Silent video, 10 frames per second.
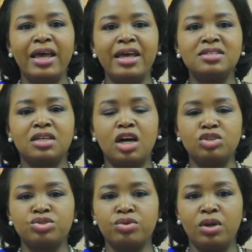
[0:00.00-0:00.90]
is the
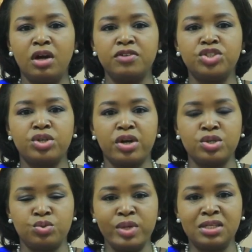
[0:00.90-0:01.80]
control of
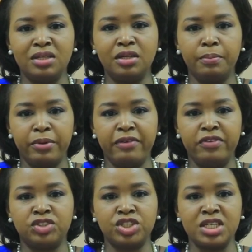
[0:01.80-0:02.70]
sugar-sweetened
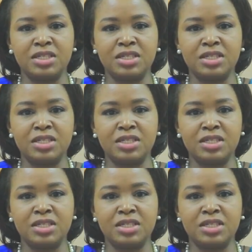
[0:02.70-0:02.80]
beverages.